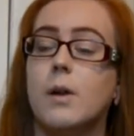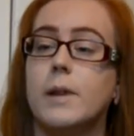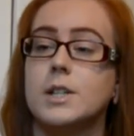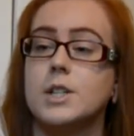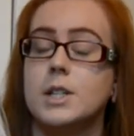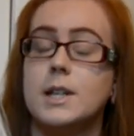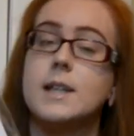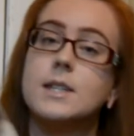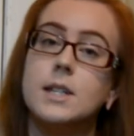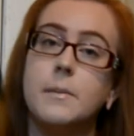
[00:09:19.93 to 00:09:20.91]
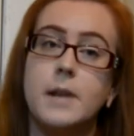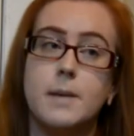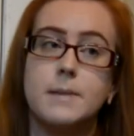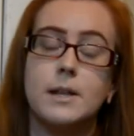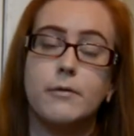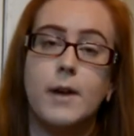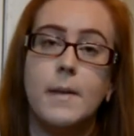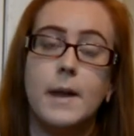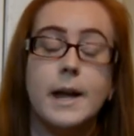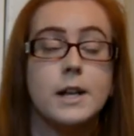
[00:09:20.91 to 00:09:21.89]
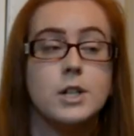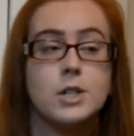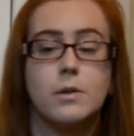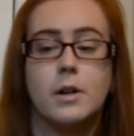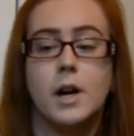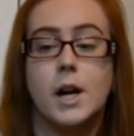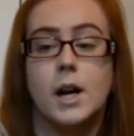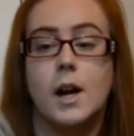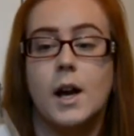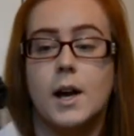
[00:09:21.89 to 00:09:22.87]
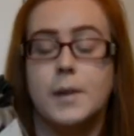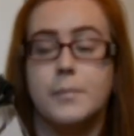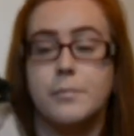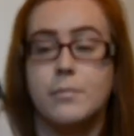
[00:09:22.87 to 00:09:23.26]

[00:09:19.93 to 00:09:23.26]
when she does need the mediums on the front, then I can just order um,